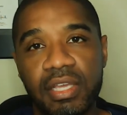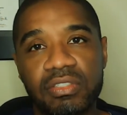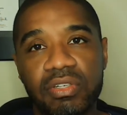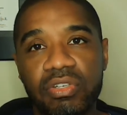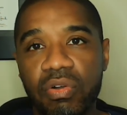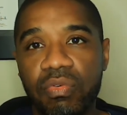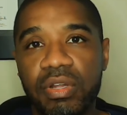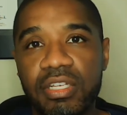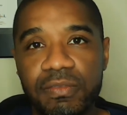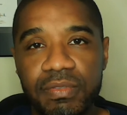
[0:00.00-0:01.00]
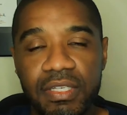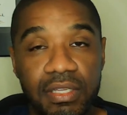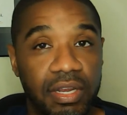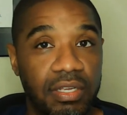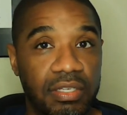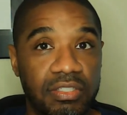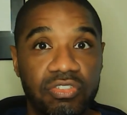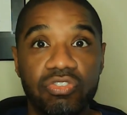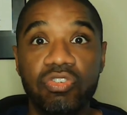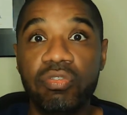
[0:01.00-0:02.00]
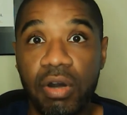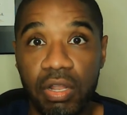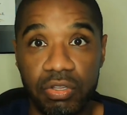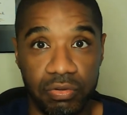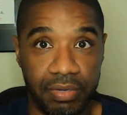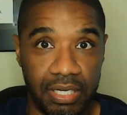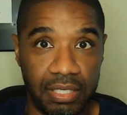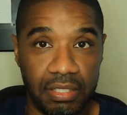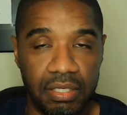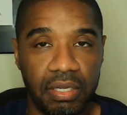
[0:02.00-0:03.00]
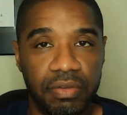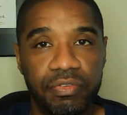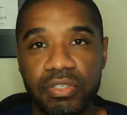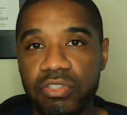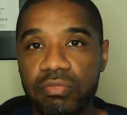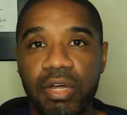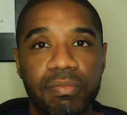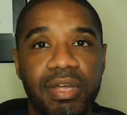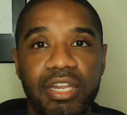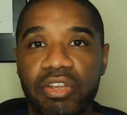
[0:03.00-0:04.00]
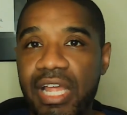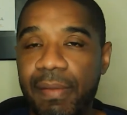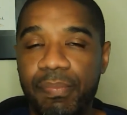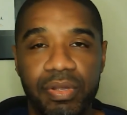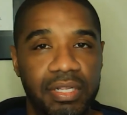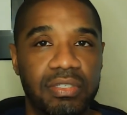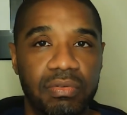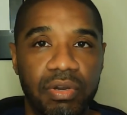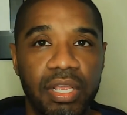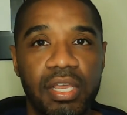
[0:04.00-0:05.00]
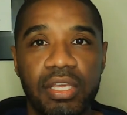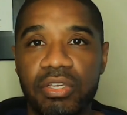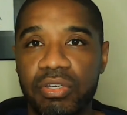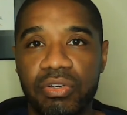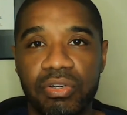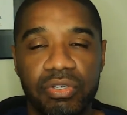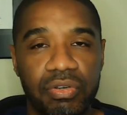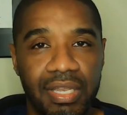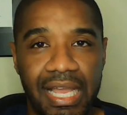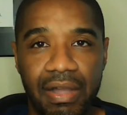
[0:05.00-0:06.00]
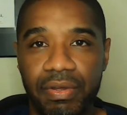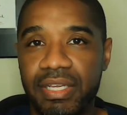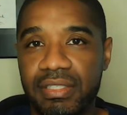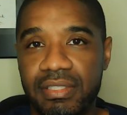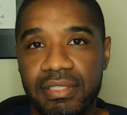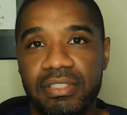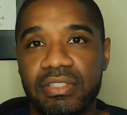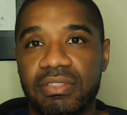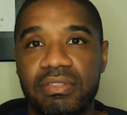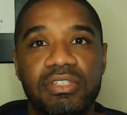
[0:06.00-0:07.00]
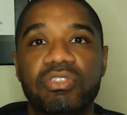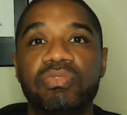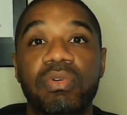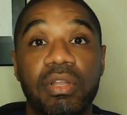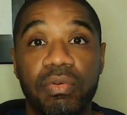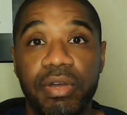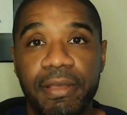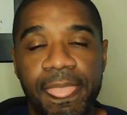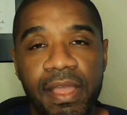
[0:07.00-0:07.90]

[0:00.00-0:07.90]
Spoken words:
So you don't want to sit there and consume all of your money. If you consume all your money, you're not putting it to work. You're allowing it to just dwindle away.